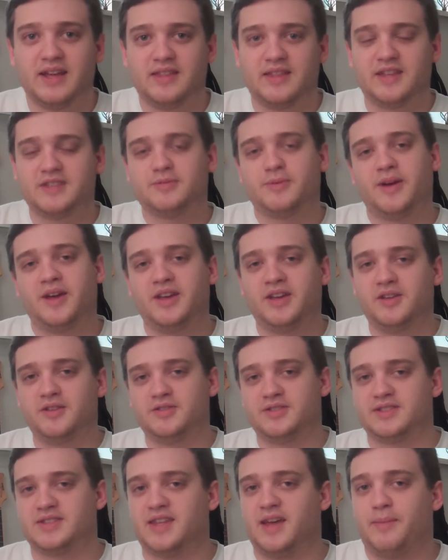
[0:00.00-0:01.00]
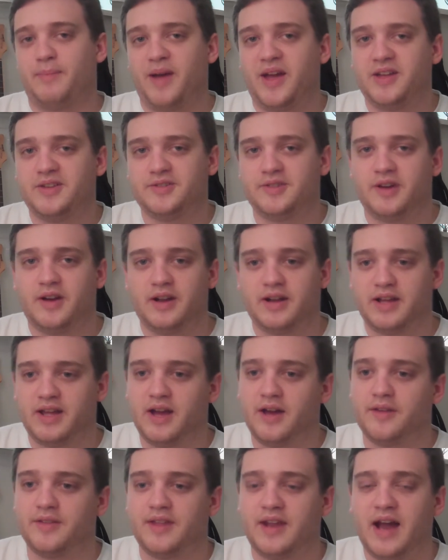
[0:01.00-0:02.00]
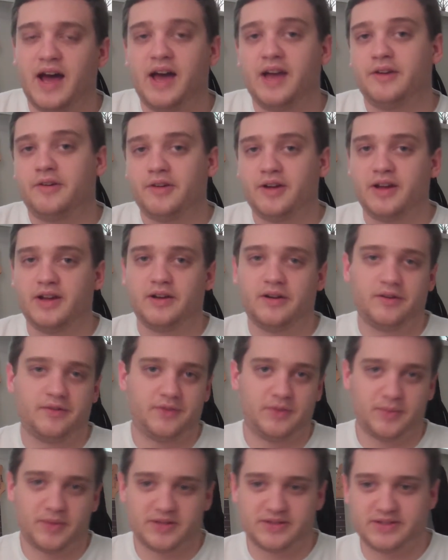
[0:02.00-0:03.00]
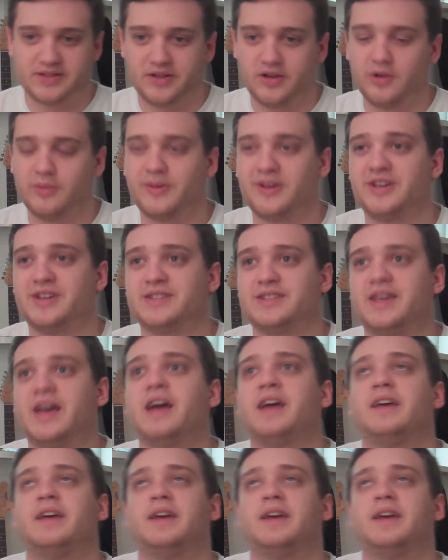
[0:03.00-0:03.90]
That's why he uses that Patreon account that I created a few months ago, because